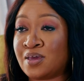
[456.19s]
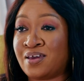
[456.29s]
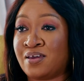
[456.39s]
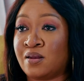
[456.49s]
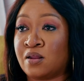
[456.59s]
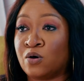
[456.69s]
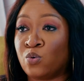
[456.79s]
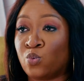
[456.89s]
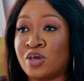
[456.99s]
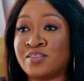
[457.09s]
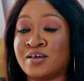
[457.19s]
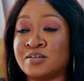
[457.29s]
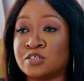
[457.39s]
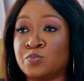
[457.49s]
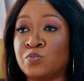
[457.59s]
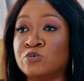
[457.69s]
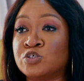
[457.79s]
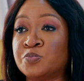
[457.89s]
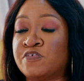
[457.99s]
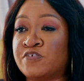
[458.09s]
in a way that is
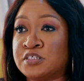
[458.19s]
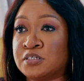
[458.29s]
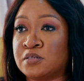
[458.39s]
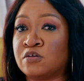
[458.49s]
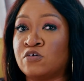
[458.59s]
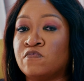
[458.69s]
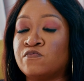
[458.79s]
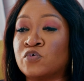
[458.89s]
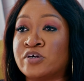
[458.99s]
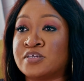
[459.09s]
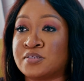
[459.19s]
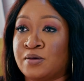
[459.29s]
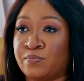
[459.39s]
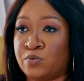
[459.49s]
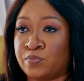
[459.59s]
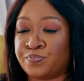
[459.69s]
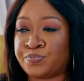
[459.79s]
most befitting. For example,